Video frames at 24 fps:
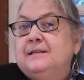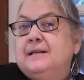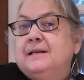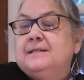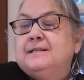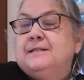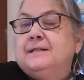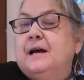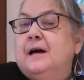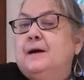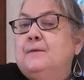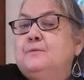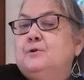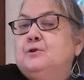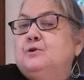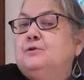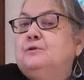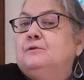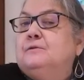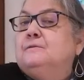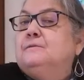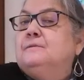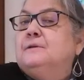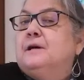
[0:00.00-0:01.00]
next time
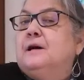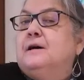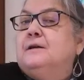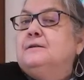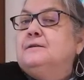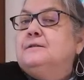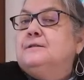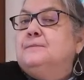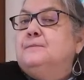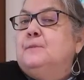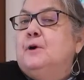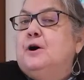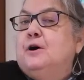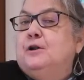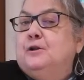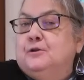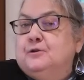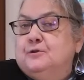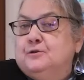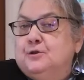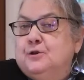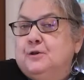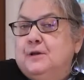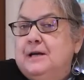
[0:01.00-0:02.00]
you'll cut it smaller.
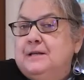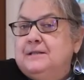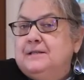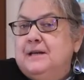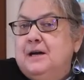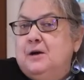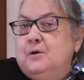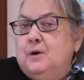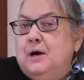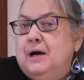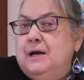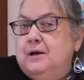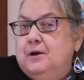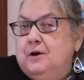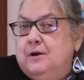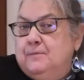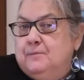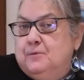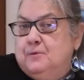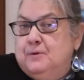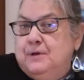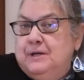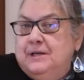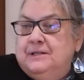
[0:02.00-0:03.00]
So that's how I
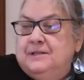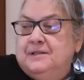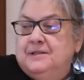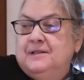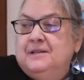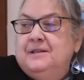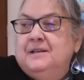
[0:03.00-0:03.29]
operate.